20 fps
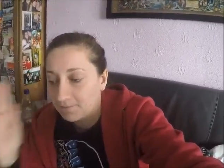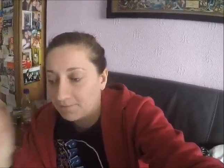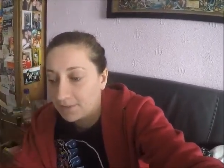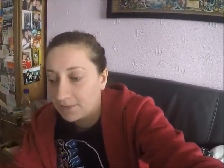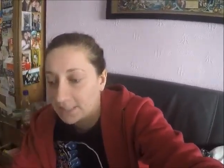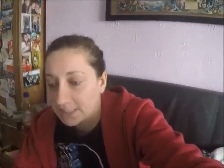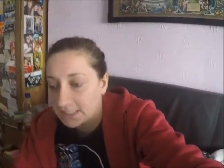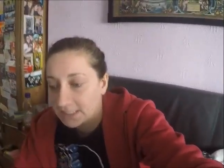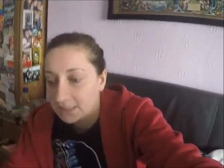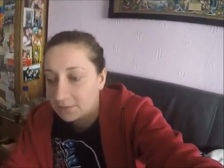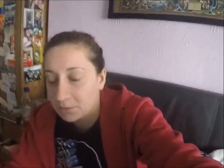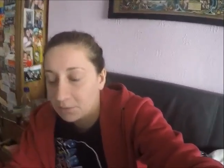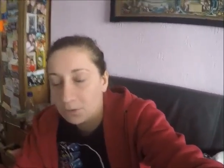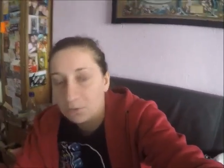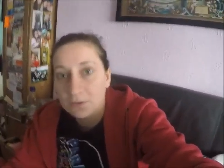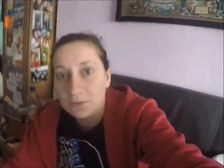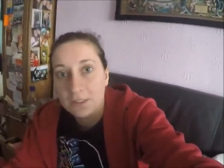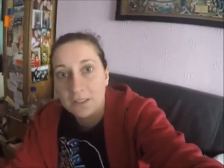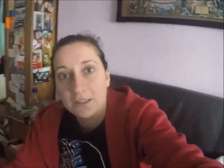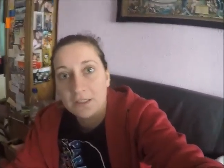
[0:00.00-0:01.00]
fitting
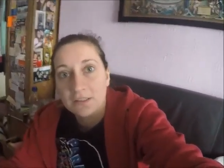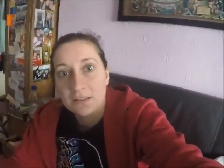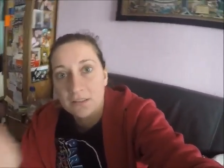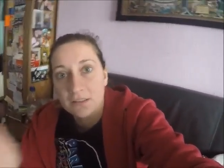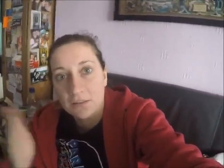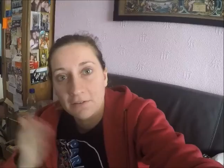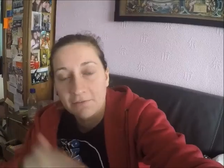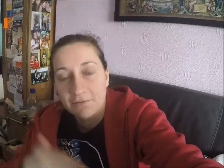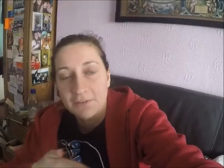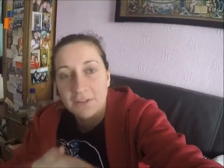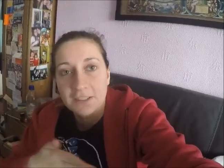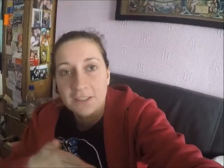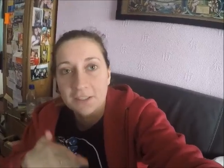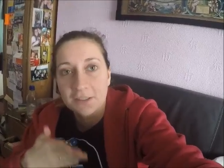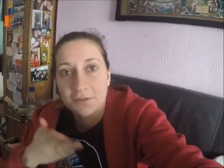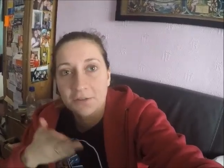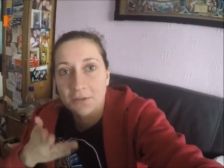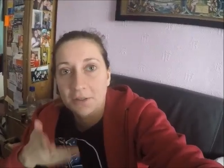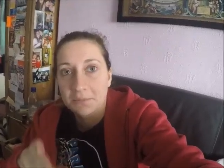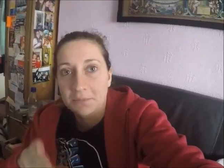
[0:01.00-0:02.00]
music to the
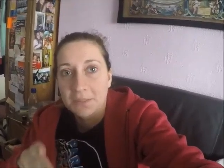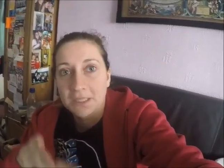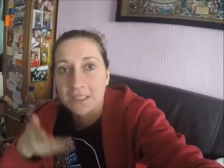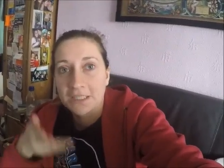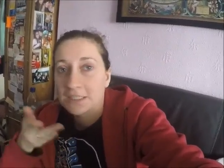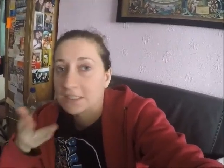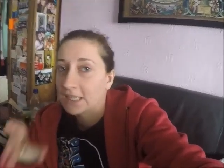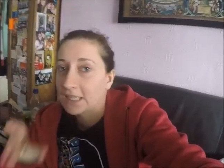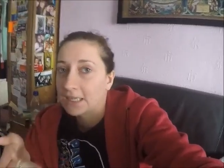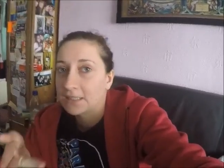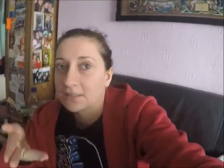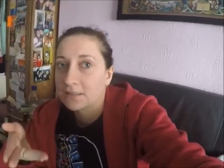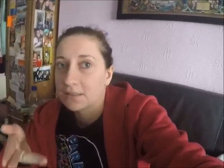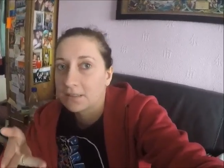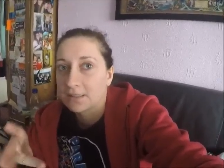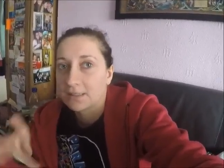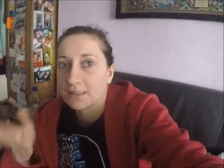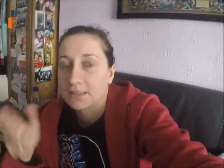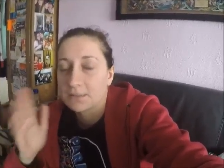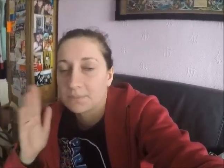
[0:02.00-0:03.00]
video I made
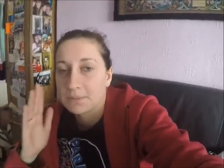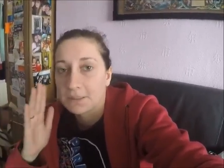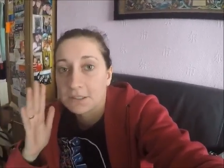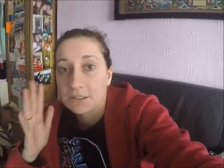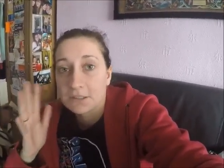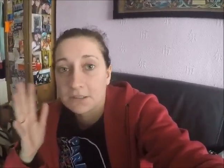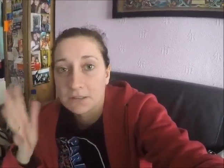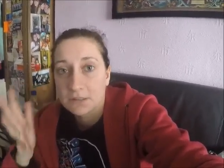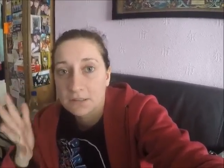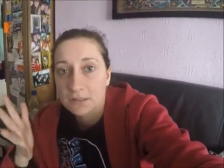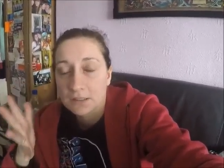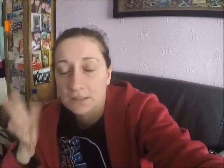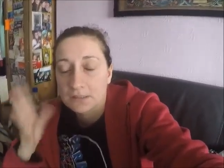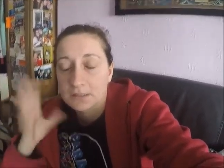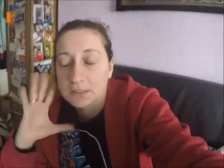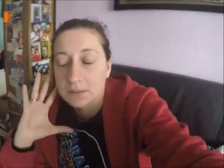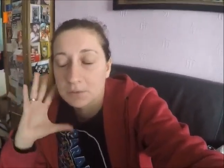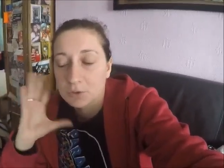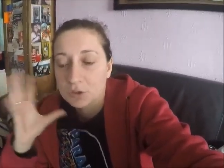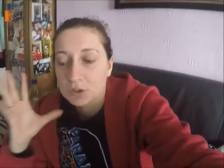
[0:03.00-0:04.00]
yesterday, especially because
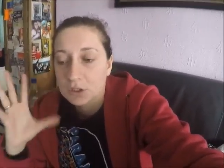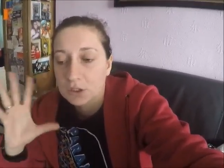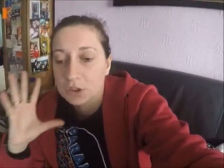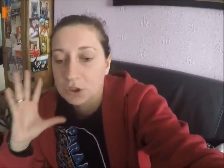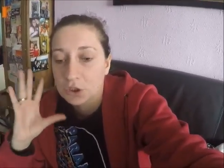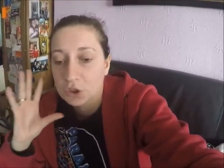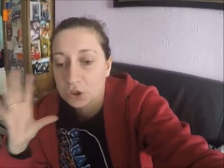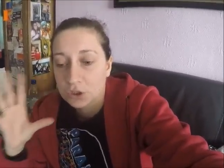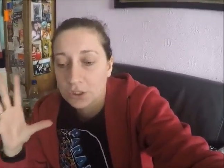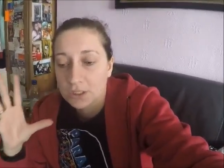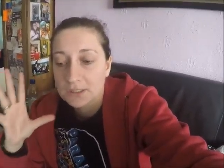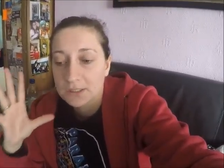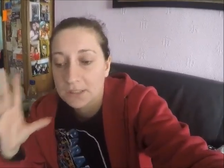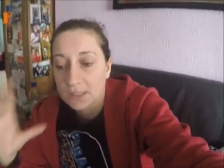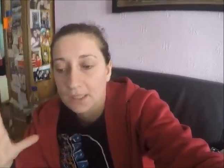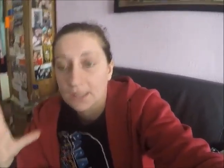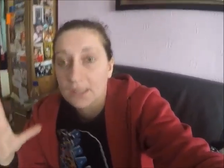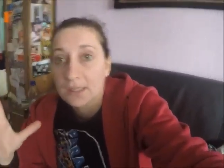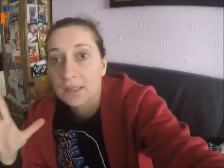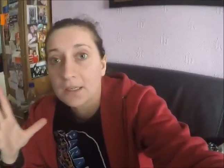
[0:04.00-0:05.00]
yesterday was such a shit
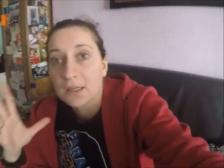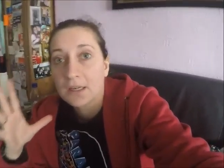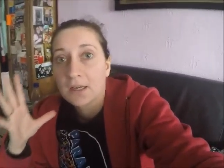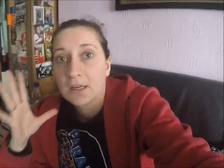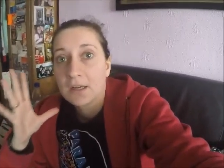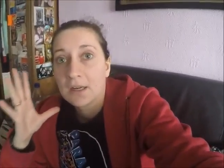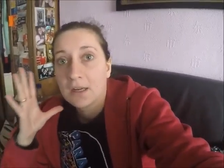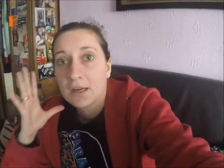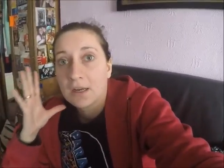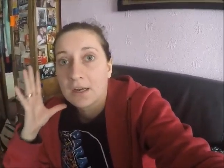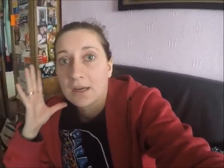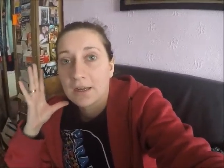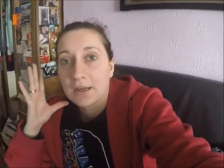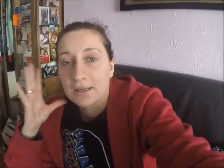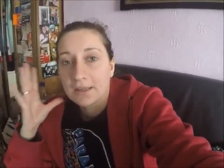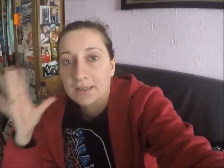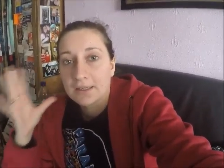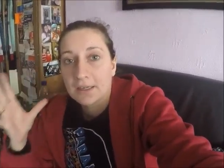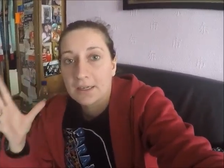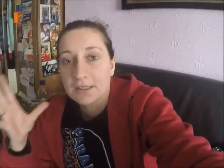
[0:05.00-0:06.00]
day, and
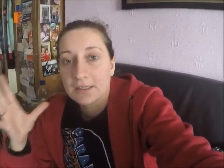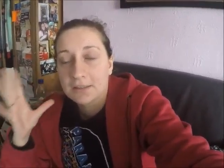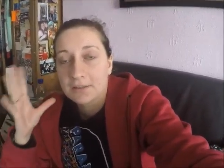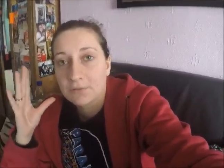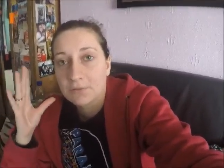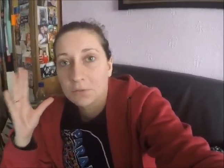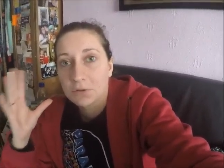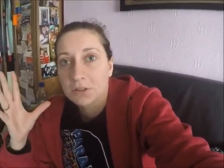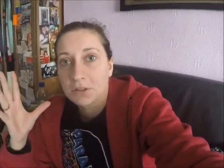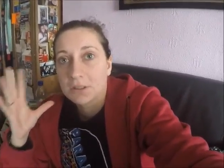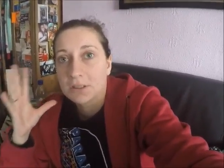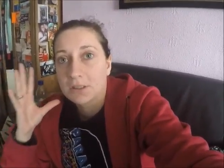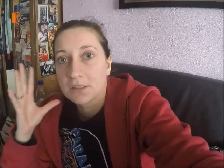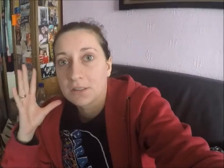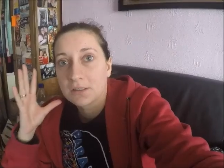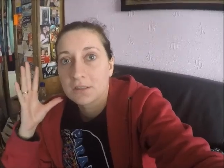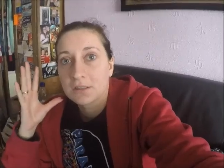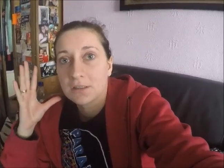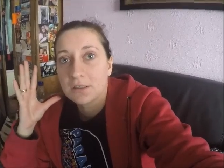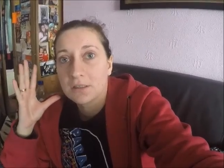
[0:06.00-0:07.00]
I kind of
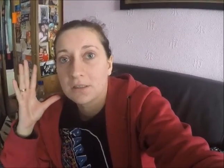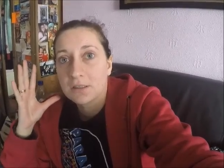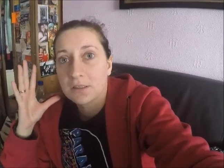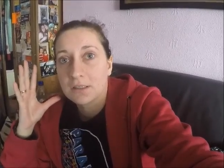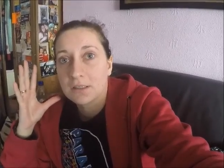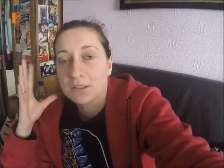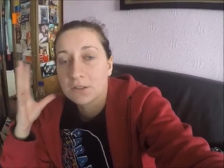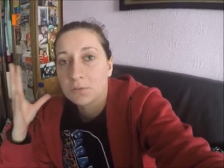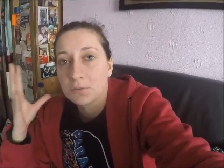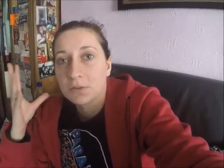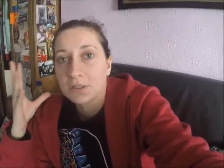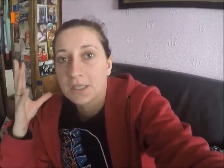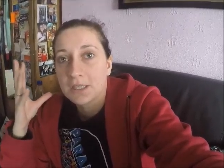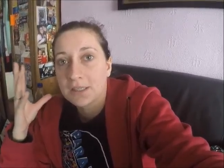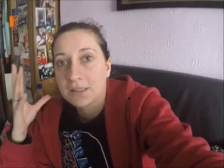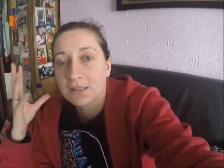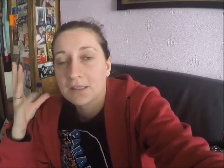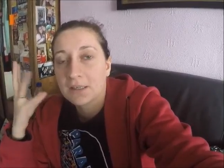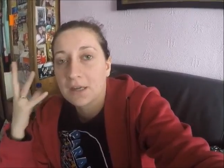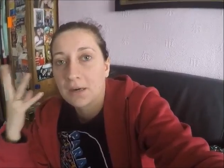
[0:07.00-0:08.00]
I don't want
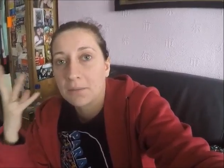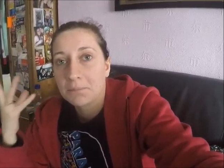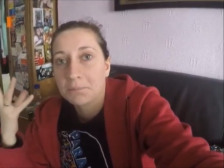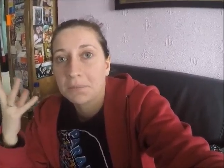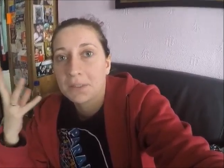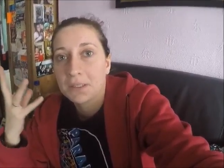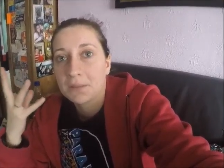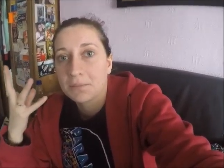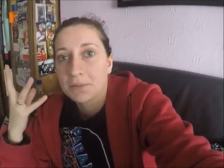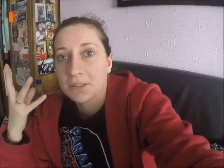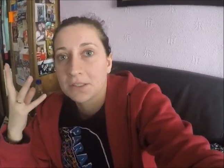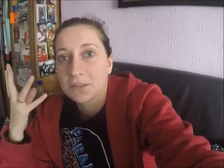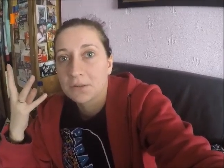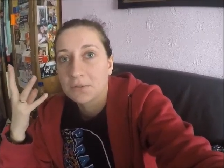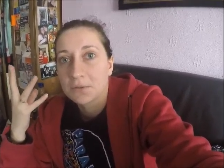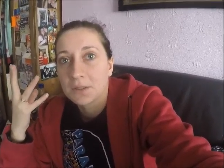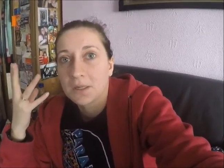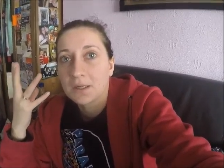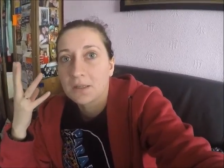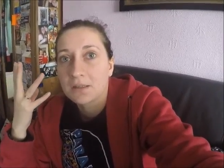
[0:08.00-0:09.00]
anything upbeat, but I don't
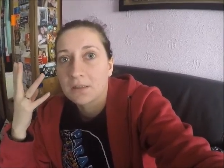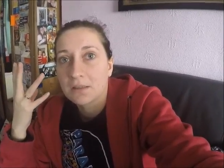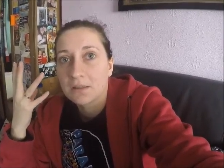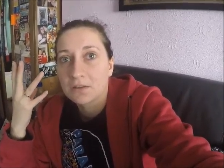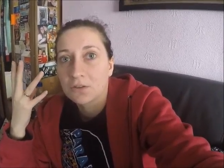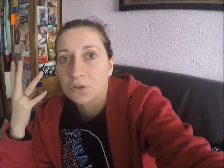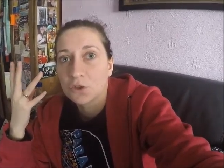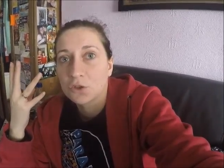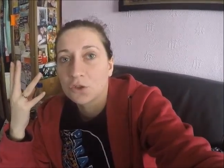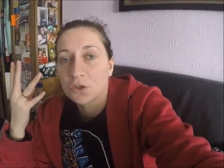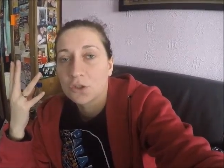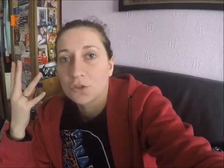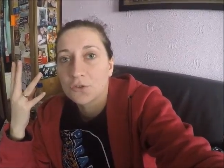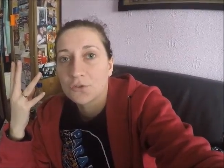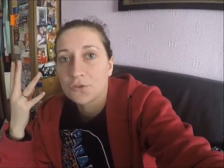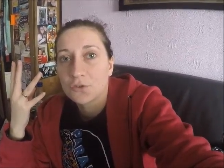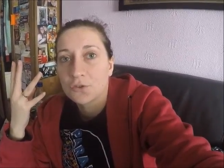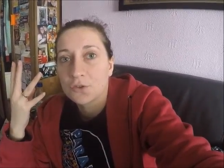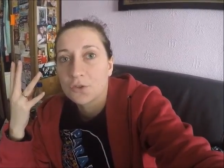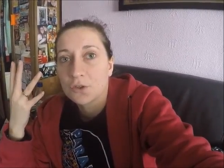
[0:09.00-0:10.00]
want anything that's
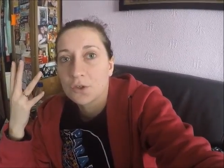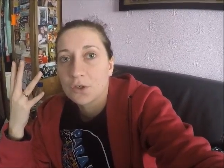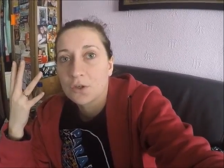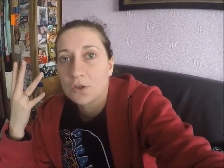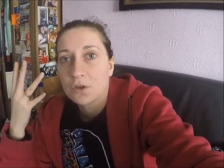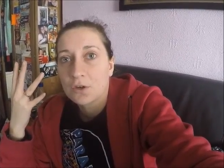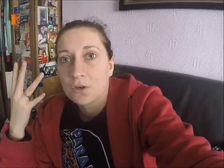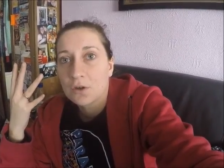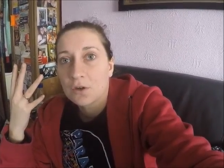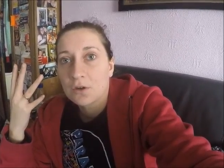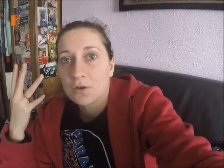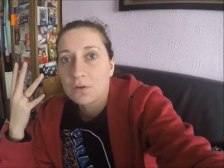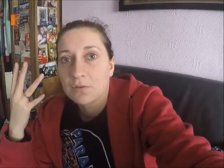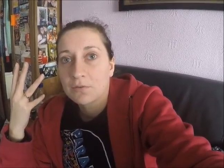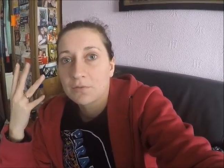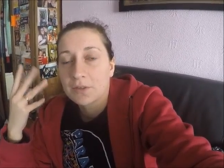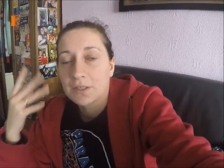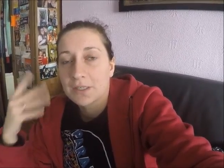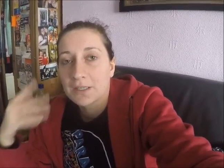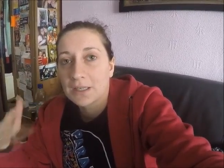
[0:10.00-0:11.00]
just
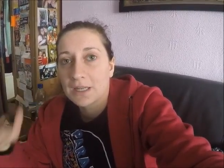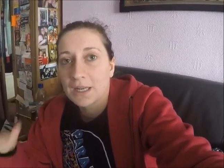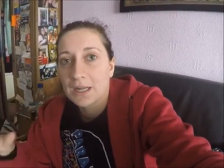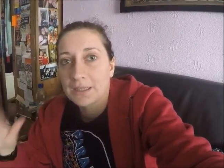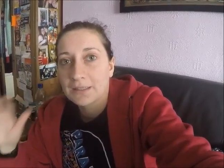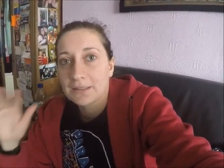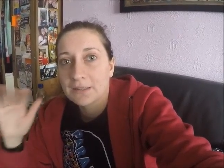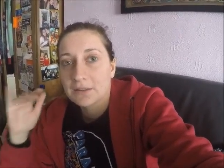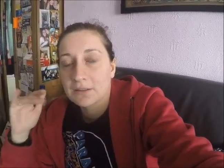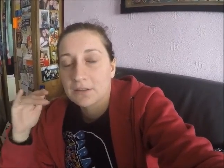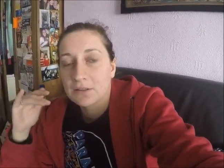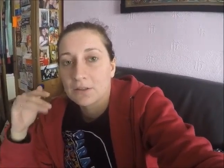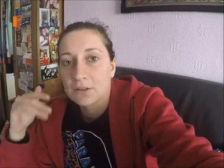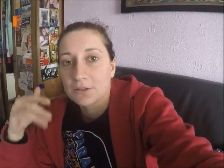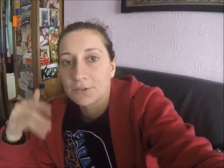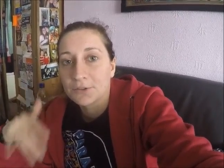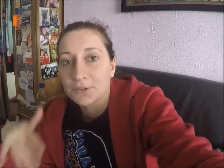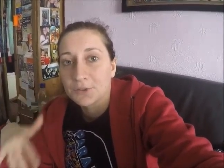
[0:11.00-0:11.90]
really classical and